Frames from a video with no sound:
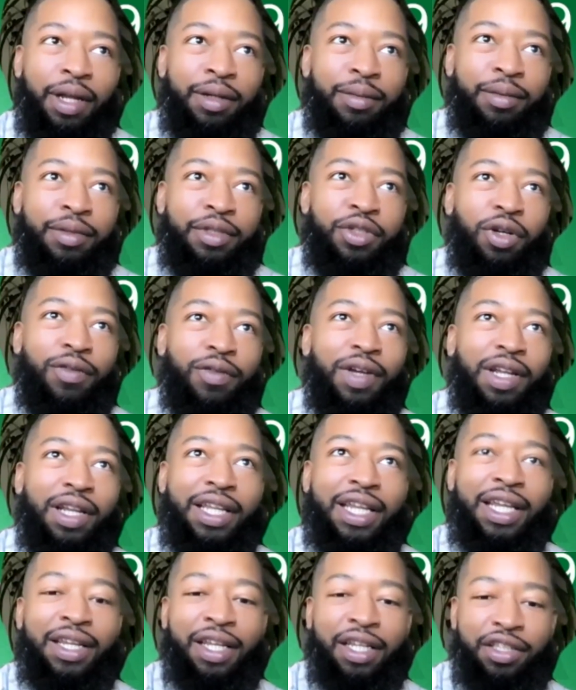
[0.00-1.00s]
sort of a
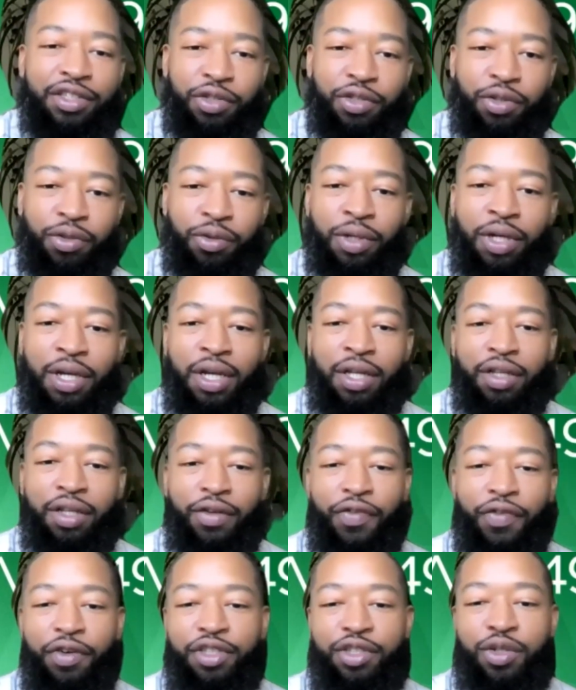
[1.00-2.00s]
lean into the
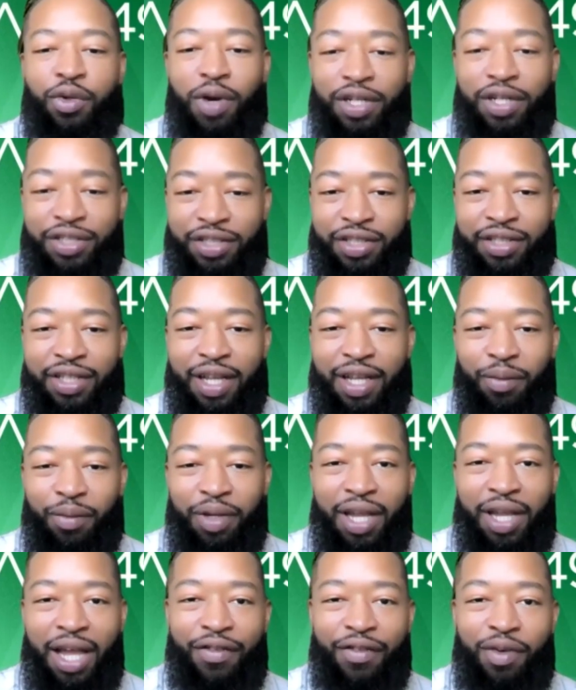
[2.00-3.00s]
first question that we
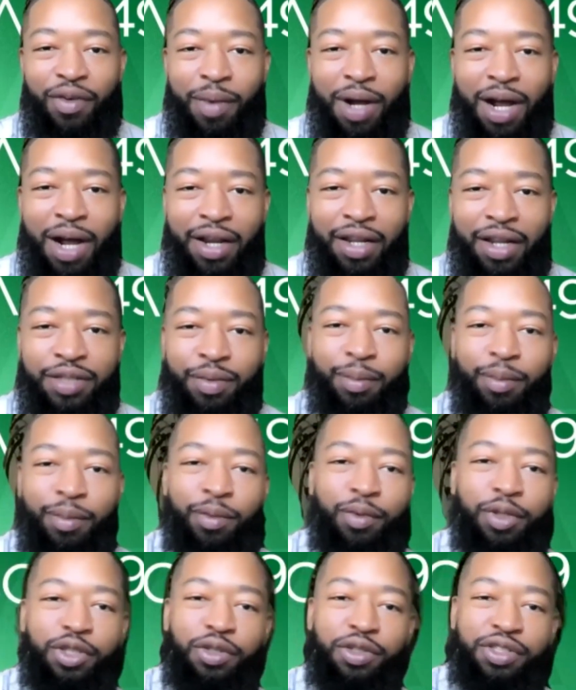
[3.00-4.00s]
got from an audience member,
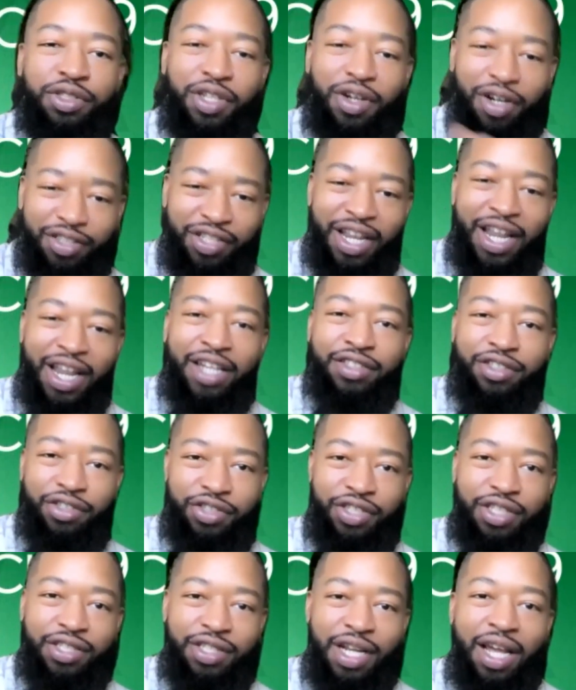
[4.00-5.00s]
which you started to answer
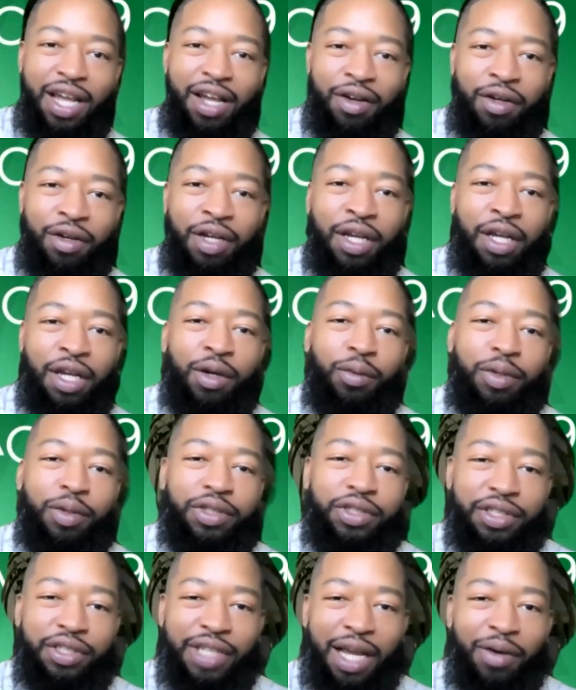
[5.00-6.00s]
just now,
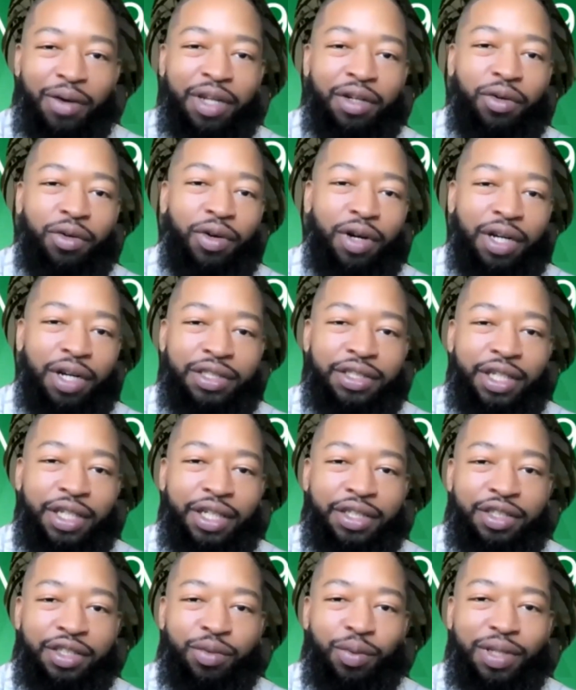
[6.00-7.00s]
which is how can
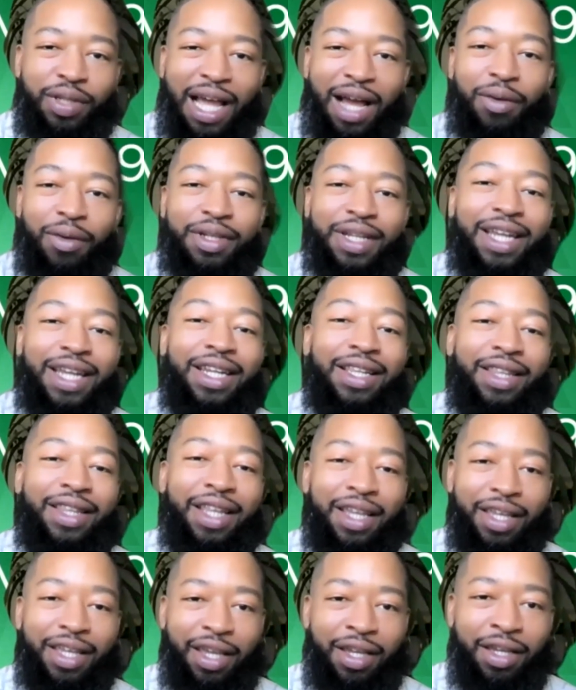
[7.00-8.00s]
organizations with outdated
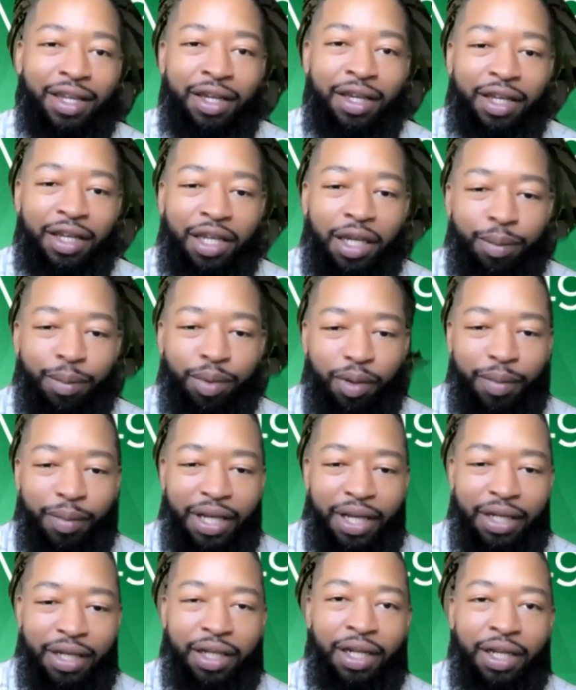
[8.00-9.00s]
thinking
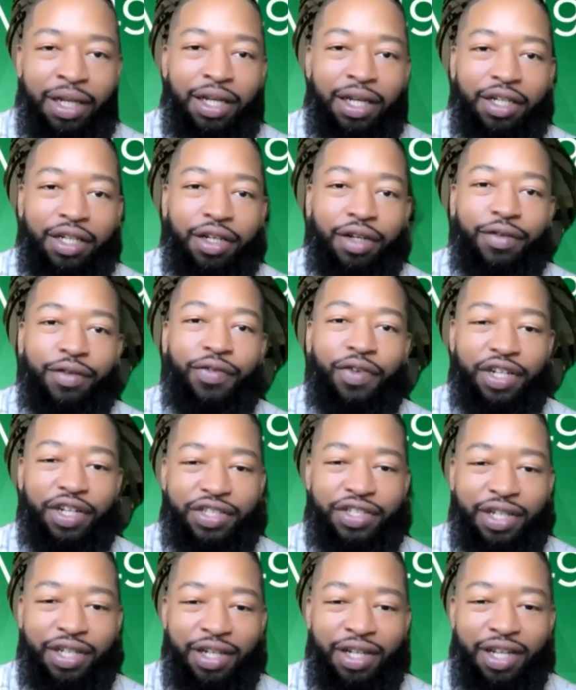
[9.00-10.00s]
implement good
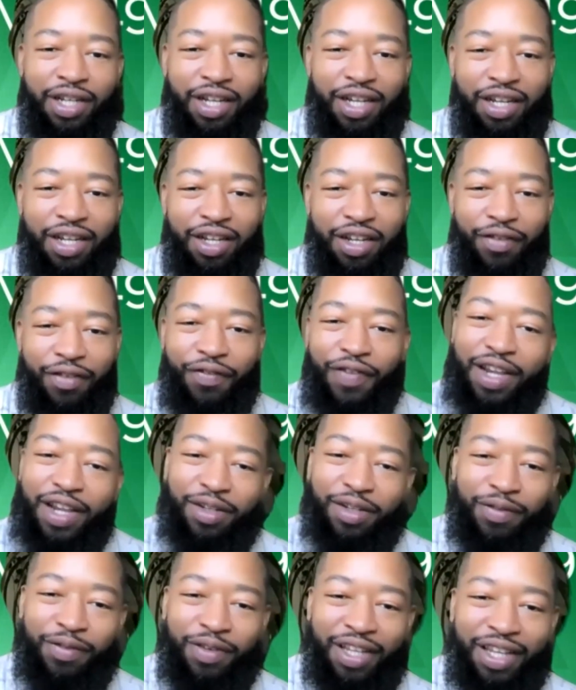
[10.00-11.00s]
friction
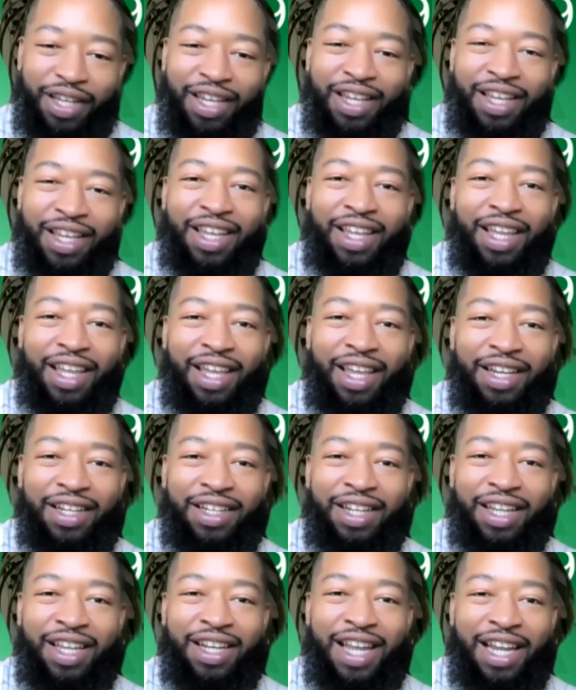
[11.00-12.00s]
effectively?
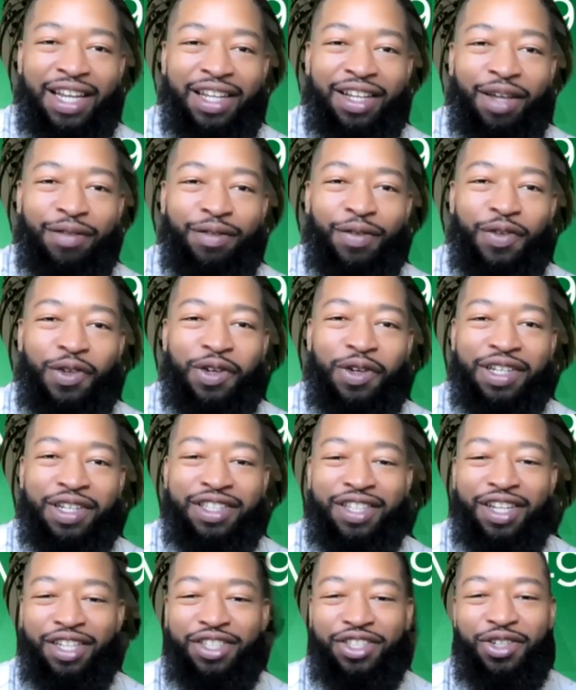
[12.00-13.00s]
And I'd love if you can
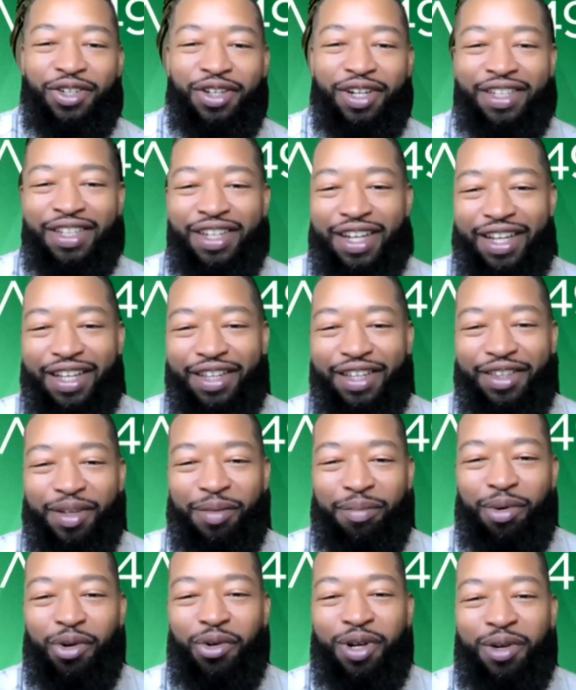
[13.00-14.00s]
touch on the
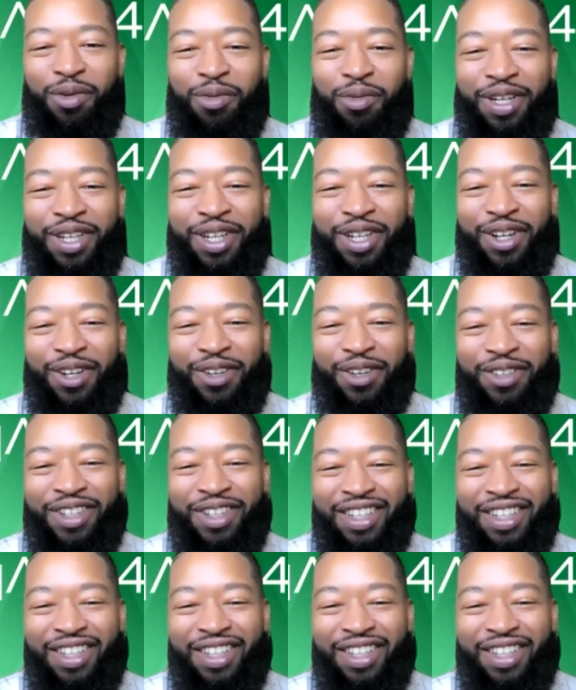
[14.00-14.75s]
broken window.